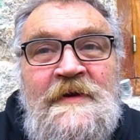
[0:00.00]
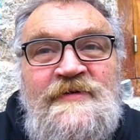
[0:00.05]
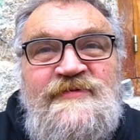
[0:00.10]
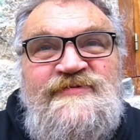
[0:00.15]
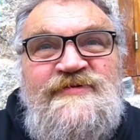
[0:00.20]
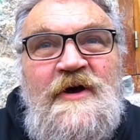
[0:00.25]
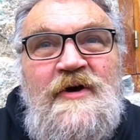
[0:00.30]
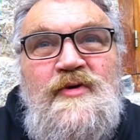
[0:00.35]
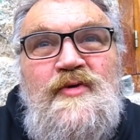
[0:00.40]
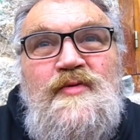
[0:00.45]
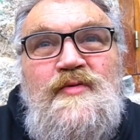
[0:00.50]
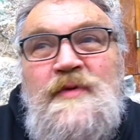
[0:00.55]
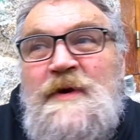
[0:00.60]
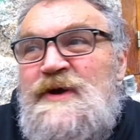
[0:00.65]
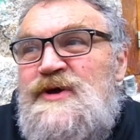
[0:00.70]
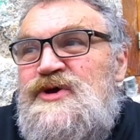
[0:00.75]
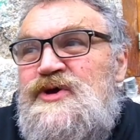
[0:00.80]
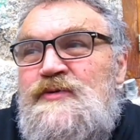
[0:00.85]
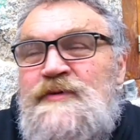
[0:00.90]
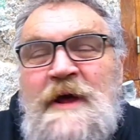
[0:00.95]
So,
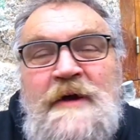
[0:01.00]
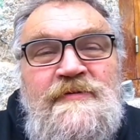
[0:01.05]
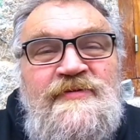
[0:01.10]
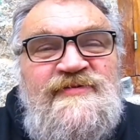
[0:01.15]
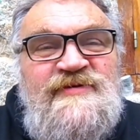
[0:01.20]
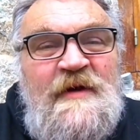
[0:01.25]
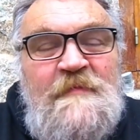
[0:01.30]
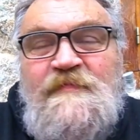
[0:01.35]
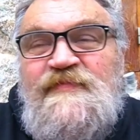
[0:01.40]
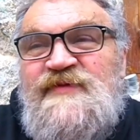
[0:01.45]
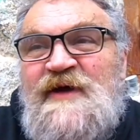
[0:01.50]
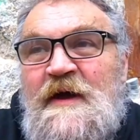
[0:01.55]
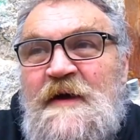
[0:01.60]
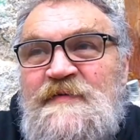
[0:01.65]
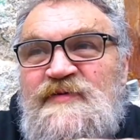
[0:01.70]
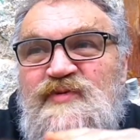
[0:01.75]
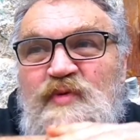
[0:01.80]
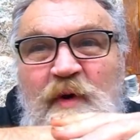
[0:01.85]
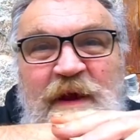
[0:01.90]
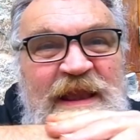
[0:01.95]
you know,
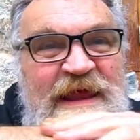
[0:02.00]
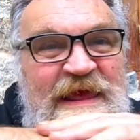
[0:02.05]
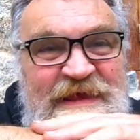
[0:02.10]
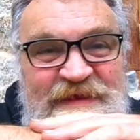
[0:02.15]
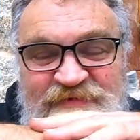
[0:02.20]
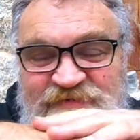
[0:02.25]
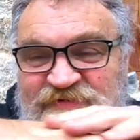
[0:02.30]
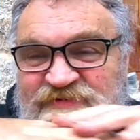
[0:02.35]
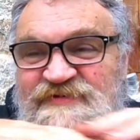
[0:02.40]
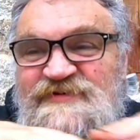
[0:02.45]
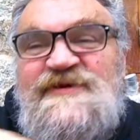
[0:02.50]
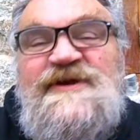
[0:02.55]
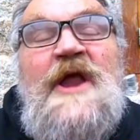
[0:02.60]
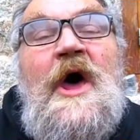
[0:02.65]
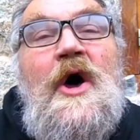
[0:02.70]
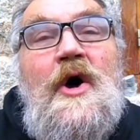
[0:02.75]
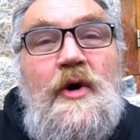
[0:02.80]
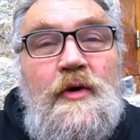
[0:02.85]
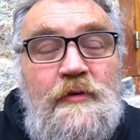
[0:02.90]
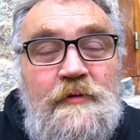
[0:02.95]
sometimes when it
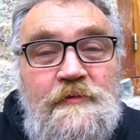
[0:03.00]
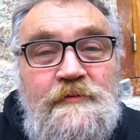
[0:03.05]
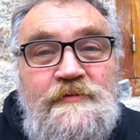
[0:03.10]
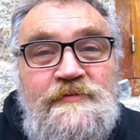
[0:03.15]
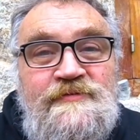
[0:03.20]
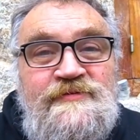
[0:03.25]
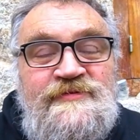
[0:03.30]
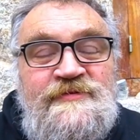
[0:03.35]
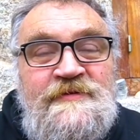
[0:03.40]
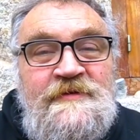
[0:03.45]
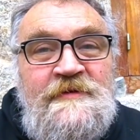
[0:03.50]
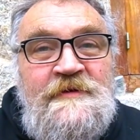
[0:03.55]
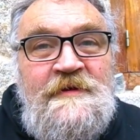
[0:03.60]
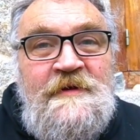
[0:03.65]
snows